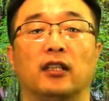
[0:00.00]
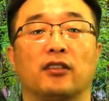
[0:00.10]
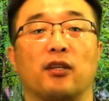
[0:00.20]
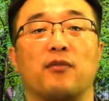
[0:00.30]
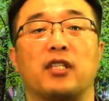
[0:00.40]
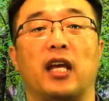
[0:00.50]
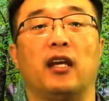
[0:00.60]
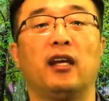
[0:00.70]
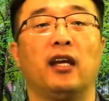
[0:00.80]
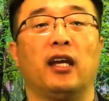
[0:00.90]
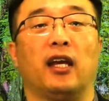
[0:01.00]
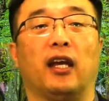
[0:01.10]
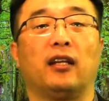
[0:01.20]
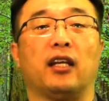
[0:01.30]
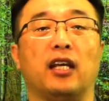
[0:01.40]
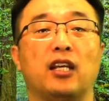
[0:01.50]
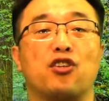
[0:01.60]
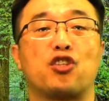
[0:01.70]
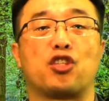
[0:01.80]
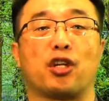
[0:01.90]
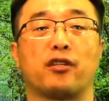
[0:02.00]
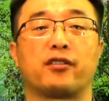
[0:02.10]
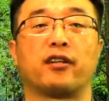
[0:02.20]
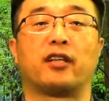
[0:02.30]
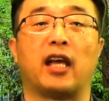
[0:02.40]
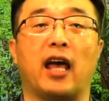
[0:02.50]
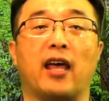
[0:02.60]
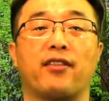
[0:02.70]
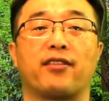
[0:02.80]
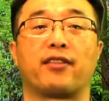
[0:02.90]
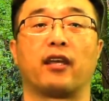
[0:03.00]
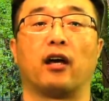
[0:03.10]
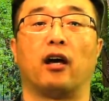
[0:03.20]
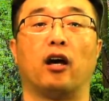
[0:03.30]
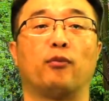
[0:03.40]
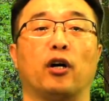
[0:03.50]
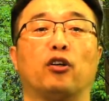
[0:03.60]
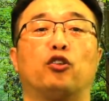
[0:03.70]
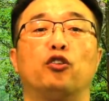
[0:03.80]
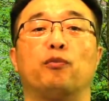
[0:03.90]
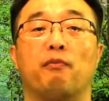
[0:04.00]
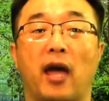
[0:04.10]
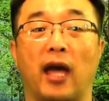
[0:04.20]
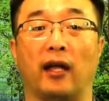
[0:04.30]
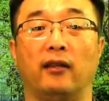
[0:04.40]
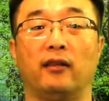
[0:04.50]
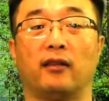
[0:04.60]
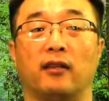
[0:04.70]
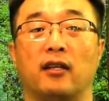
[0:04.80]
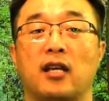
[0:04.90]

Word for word: Some say it is just the death of a good man.